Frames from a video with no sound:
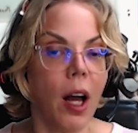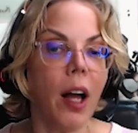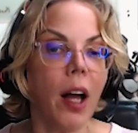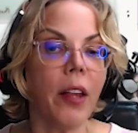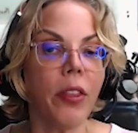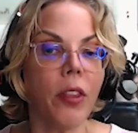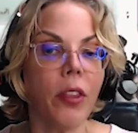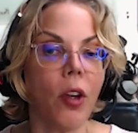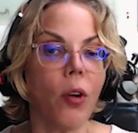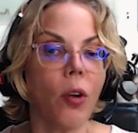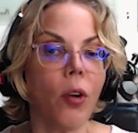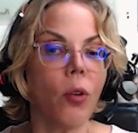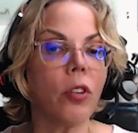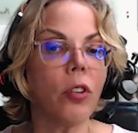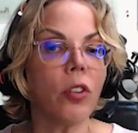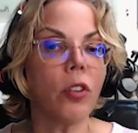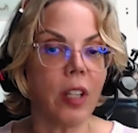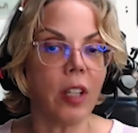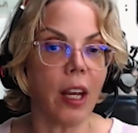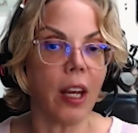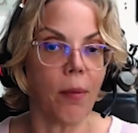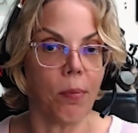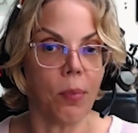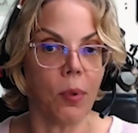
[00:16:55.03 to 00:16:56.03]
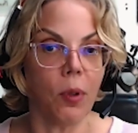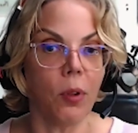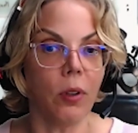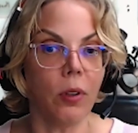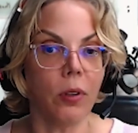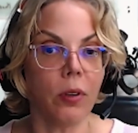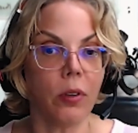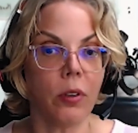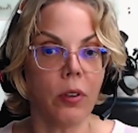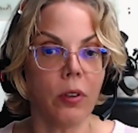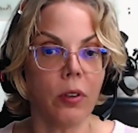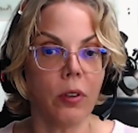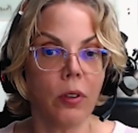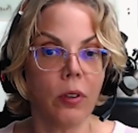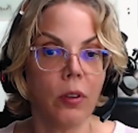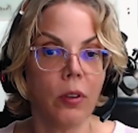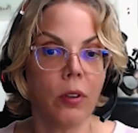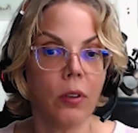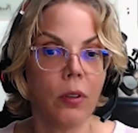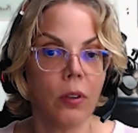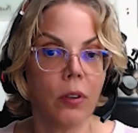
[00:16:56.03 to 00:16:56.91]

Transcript: on those samples.